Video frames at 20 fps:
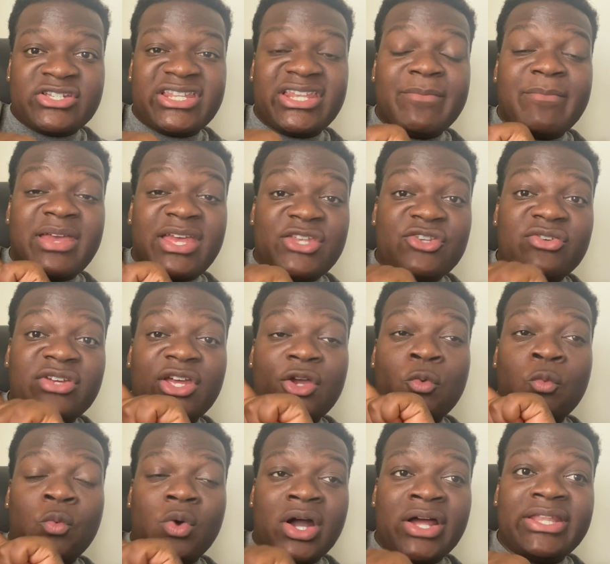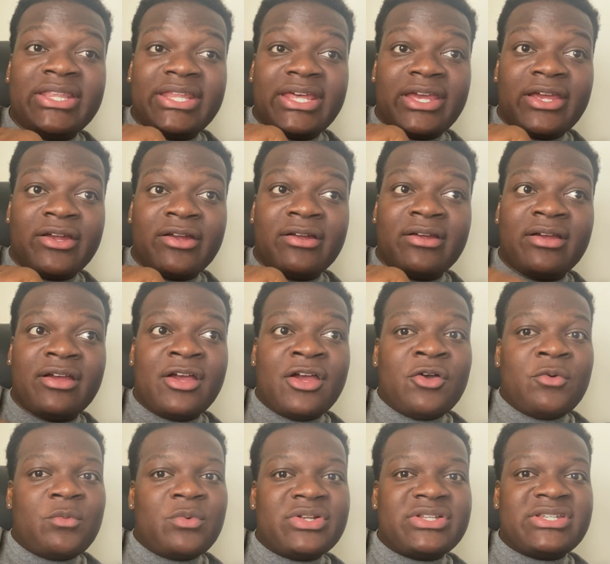They made you get one there,
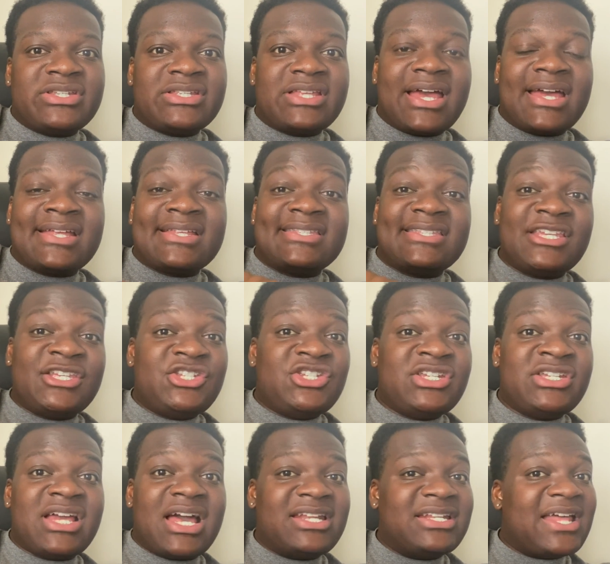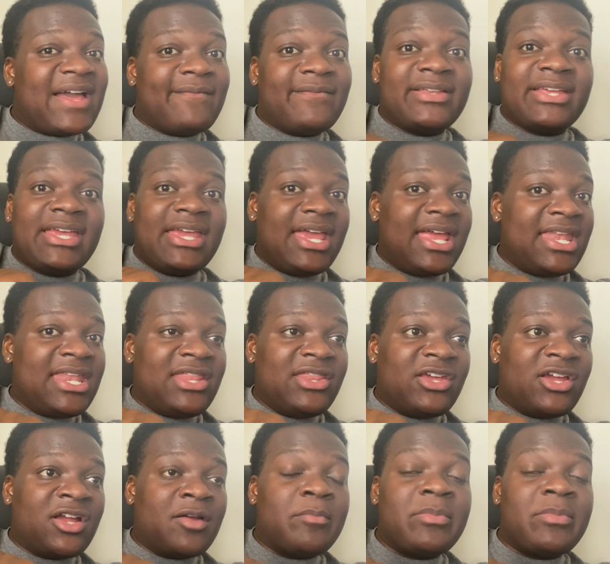which at CG I didn't have to get any there,